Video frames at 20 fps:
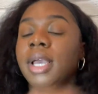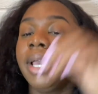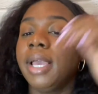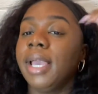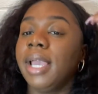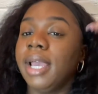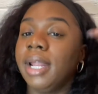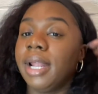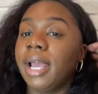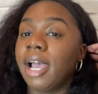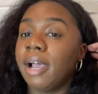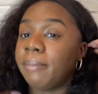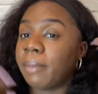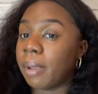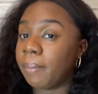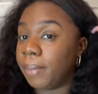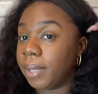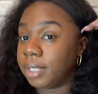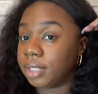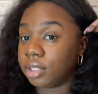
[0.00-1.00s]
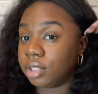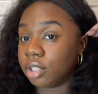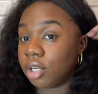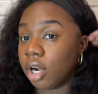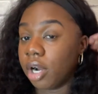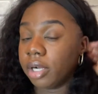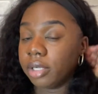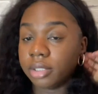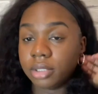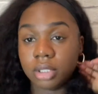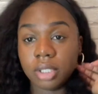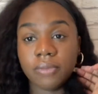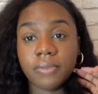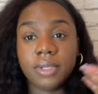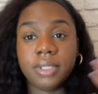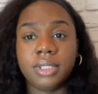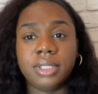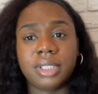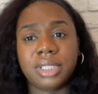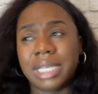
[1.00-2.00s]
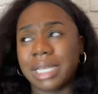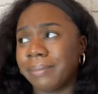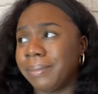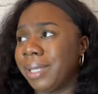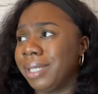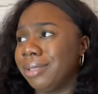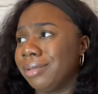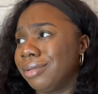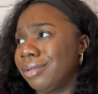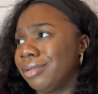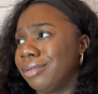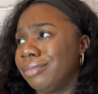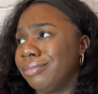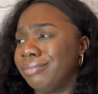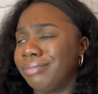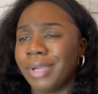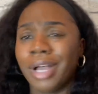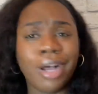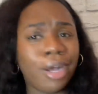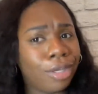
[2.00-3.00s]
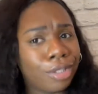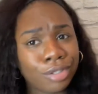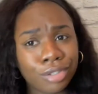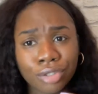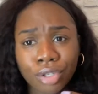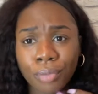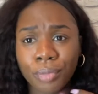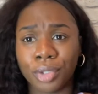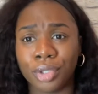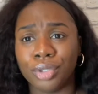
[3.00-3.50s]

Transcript: and have my business card and stuff, cause this is like my little hustle I'm gonna